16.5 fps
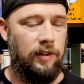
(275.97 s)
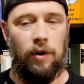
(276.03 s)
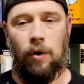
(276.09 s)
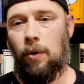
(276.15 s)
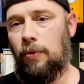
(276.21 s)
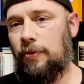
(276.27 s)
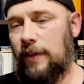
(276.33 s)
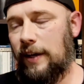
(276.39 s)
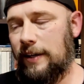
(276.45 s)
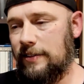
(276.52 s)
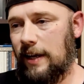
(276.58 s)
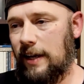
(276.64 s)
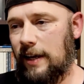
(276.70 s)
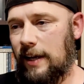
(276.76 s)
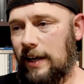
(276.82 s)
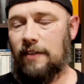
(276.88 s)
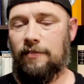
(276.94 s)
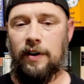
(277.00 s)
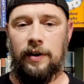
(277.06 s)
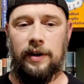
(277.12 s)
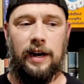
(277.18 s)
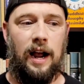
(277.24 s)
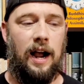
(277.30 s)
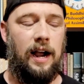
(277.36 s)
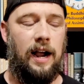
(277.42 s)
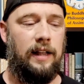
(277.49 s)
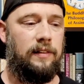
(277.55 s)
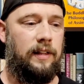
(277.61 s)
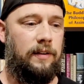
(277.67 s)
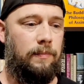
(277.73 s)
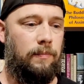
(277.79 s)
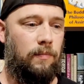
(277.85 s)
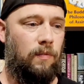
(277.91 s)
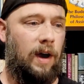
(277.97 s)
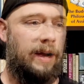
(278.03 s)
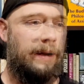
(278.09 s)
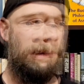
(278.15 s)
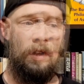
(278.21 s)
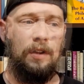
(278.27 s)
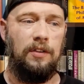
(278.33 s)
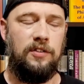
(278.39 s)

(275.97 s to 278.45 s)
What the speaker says: and hold things like that very highly, right?